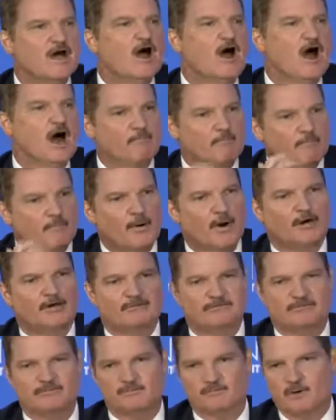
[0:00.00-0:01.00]
are part
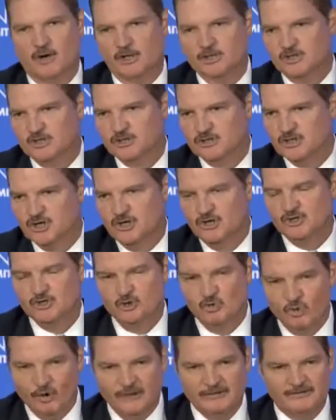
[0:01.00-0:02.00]
of the process. So
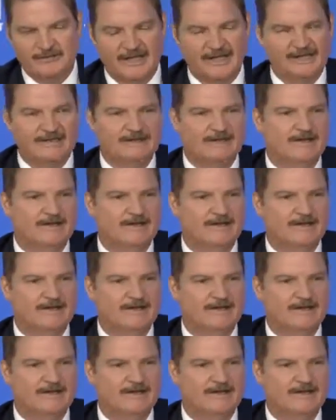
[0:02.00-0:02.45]
one thing